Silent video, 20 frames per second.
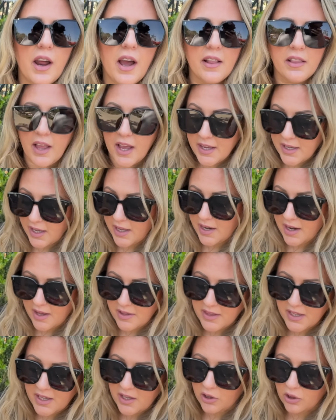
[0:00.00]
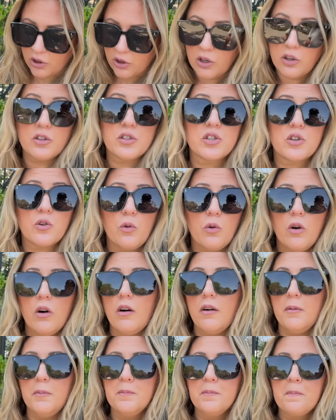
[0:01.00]
I like it, and I think it looks
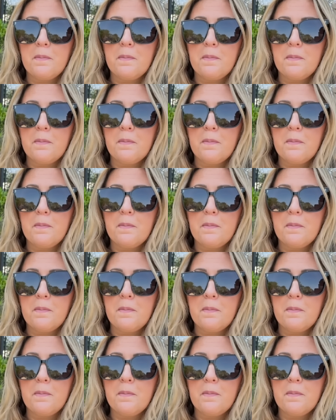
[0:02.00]
cool.